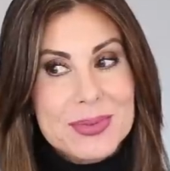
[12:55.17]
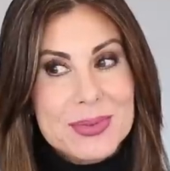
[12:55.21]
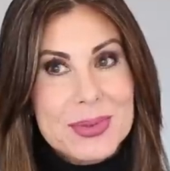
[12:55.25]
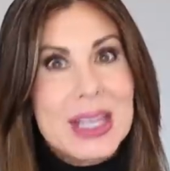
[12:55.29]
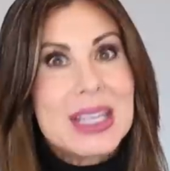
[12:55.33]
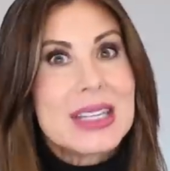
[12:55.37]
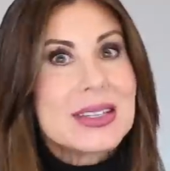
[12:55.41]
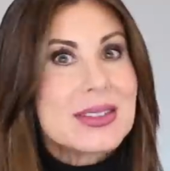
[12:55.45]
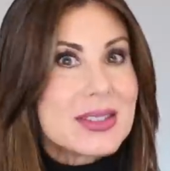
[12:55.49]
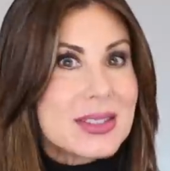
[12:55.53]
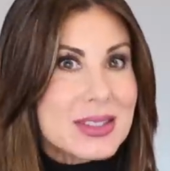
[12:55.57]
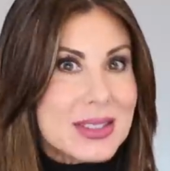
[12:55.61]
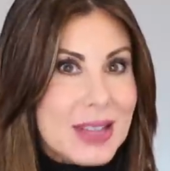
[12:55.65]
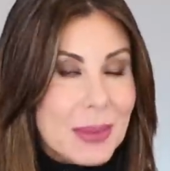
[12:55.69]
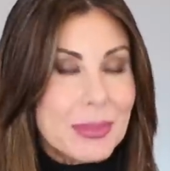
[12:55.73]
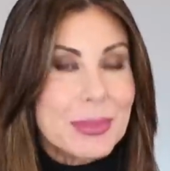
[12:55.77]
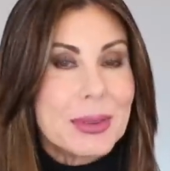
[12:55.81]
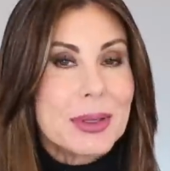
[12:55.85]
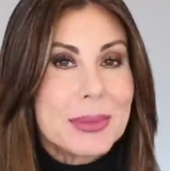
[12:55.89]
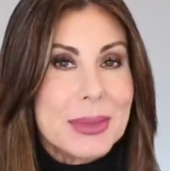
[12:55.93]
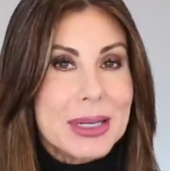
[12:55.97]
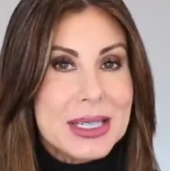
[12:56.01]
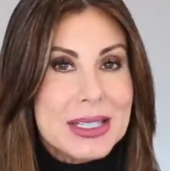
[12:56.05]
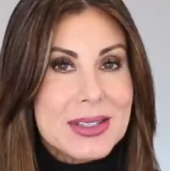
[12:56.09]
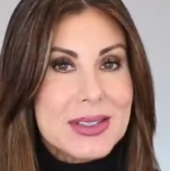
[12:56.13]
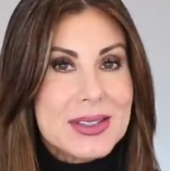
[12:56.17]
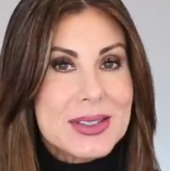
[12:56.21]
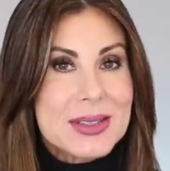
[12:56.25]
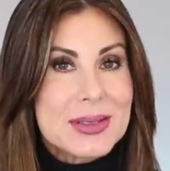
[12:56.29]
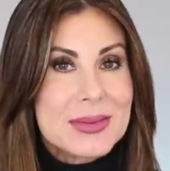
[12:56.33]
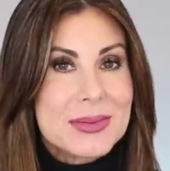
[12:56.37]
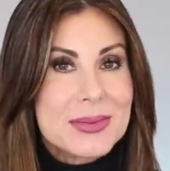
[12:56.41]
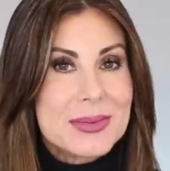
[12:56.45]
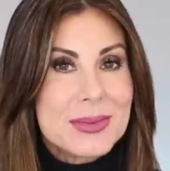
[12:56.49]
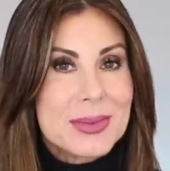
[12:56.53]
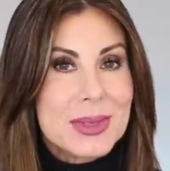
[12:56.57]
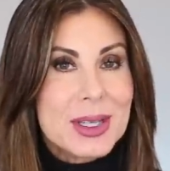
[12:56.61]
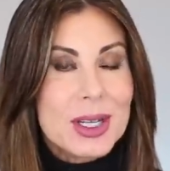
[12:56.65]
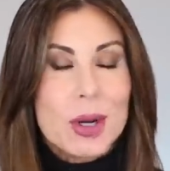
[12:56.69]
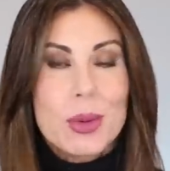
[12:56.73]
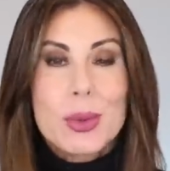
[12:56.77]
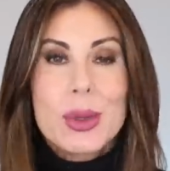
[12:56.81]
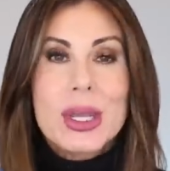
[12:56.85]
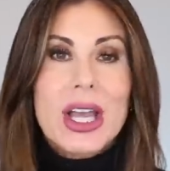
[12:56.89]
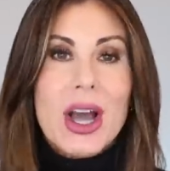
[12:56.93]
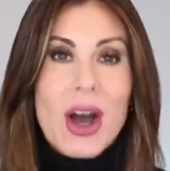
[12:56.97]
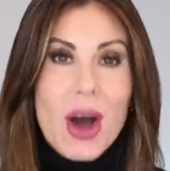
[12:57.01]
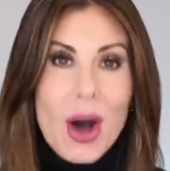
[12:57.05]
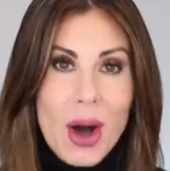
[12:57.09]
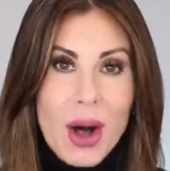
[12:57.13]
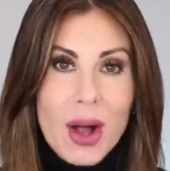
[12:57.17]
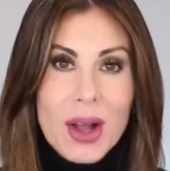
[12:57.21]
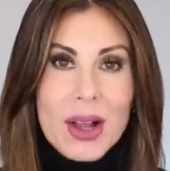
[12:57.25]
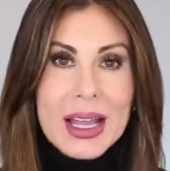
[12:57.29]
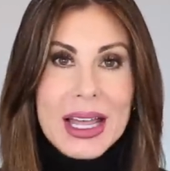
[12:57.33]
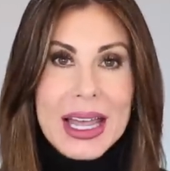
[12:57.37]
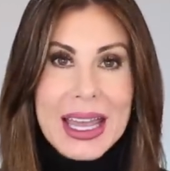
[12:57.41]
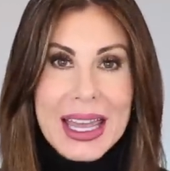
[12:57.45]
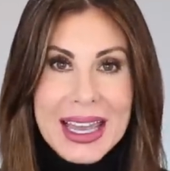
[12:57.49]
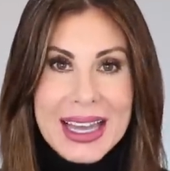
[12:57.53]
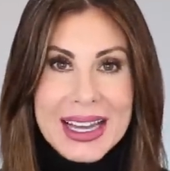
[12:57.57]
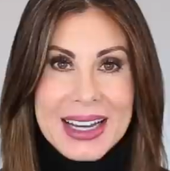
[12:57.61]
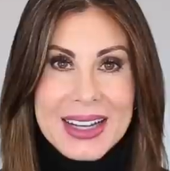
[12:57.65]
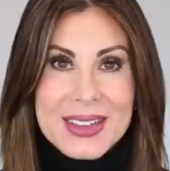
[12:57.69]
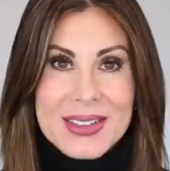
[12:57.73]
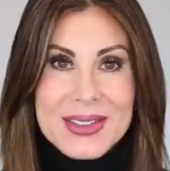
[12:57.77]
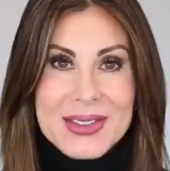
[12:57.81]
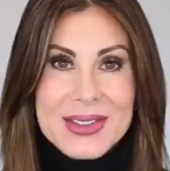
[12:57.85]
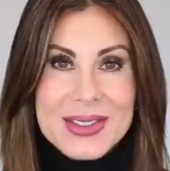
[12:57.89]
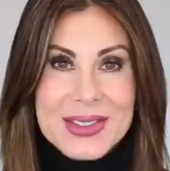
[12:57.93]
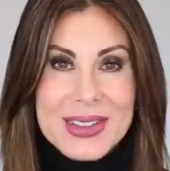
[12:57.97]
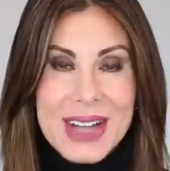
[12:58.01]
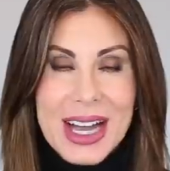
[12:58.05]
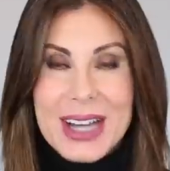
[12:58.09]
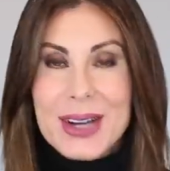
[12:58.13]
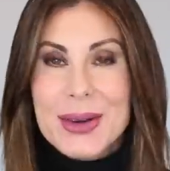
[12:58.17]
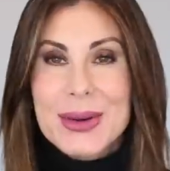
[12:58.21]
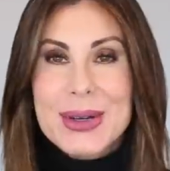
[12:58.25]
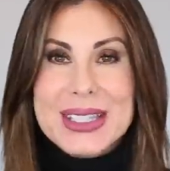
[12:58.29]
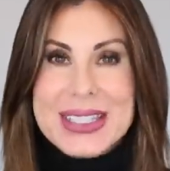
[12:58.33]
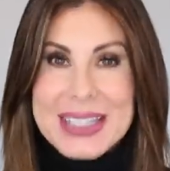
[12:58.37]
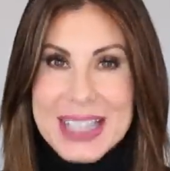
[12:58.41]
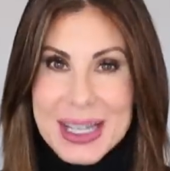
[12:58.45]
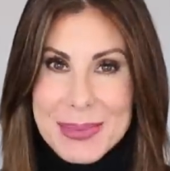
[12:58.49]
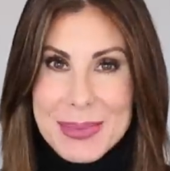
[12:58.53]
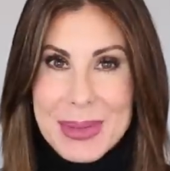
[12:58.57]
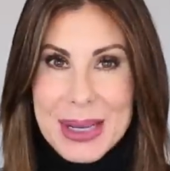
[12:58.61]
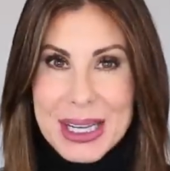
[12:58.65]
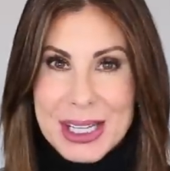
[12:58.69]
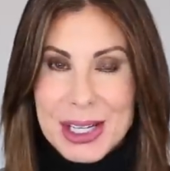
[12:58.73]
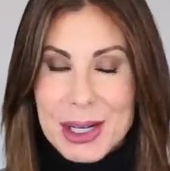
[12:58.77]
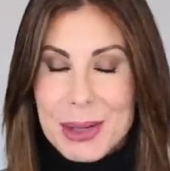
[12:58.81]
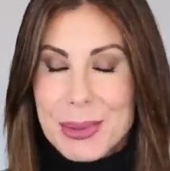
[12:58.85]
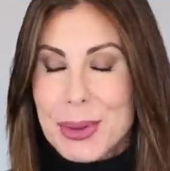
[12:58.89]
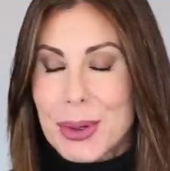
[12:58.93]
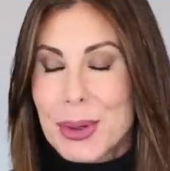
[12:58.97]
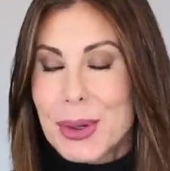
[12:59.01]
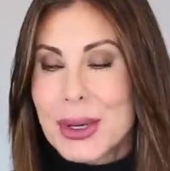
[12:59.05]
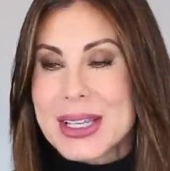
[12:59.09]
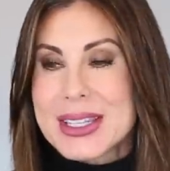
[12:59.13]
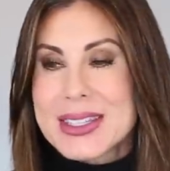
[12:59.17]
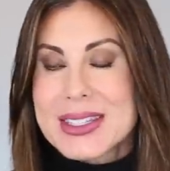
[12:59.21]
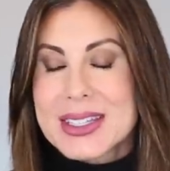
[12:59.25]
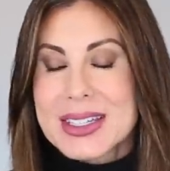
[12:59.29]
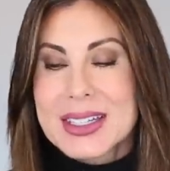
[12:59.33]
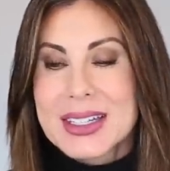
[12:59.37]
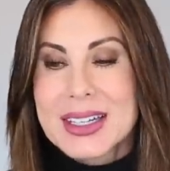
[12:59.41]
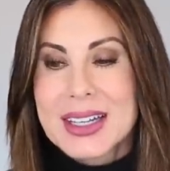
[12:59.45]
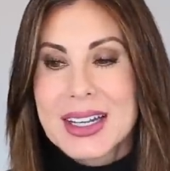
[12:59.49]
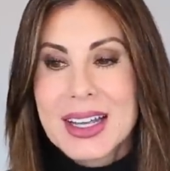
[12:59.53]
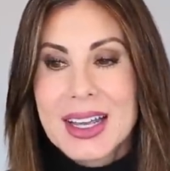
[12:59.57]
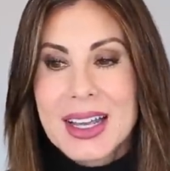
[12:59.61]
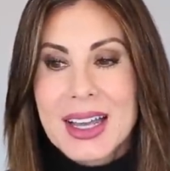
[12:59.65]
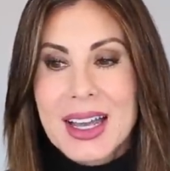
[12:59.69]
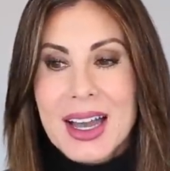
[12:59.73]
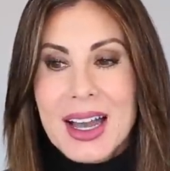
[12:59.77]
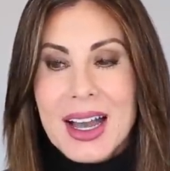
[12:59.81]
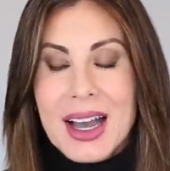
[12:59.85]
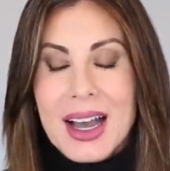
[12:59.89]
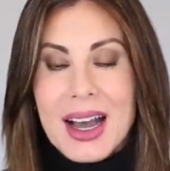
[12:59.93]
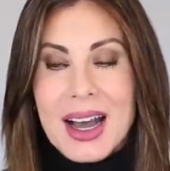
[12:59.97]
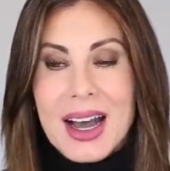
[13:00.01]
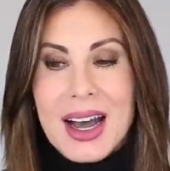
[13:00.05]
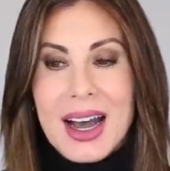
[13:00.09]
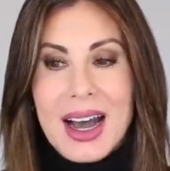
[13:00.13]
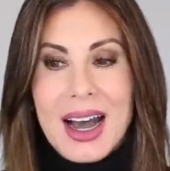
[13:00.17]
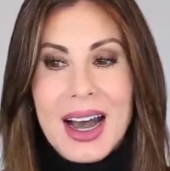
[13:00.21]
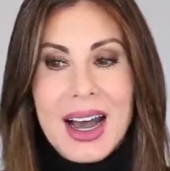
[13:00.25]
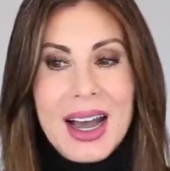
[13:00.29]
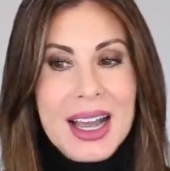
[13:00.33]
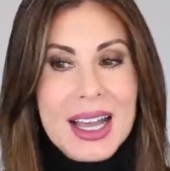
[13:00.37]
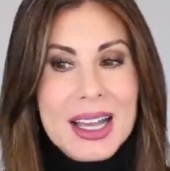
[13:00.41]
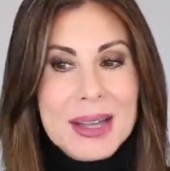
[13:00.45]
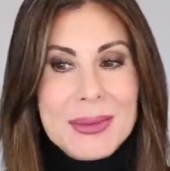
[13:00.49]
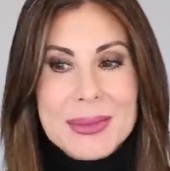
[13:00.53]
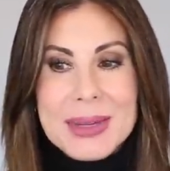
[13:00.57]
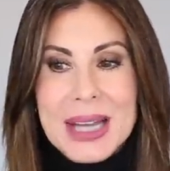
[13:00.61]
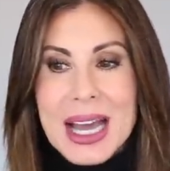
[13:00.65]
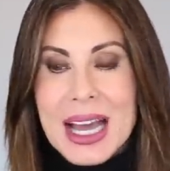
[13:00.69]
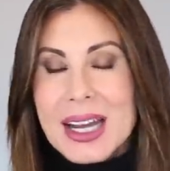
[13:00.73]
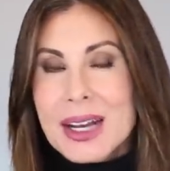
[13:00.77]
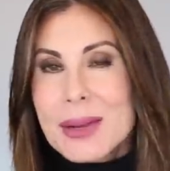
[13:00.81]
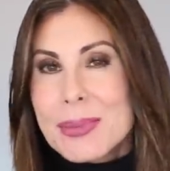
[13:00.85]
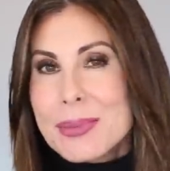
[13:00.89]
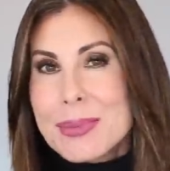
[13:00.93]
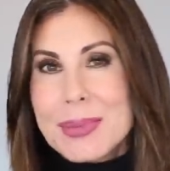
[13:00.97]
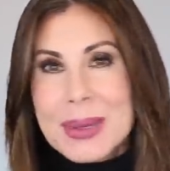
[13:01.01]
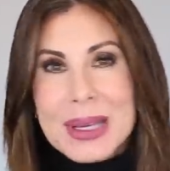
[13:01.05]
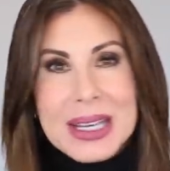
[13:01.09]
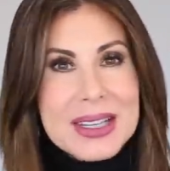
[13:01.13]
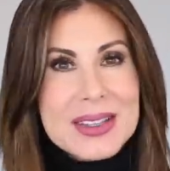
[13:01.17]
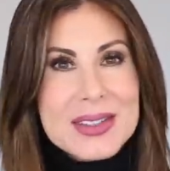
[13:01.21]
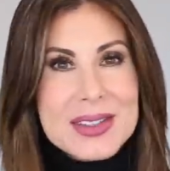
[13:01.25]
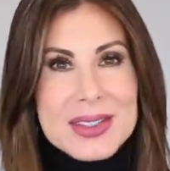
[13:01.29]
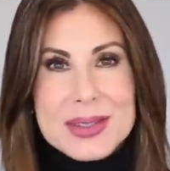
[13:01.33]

it's supplements. You know, we all have, I always say, pick your poison. I'm not a big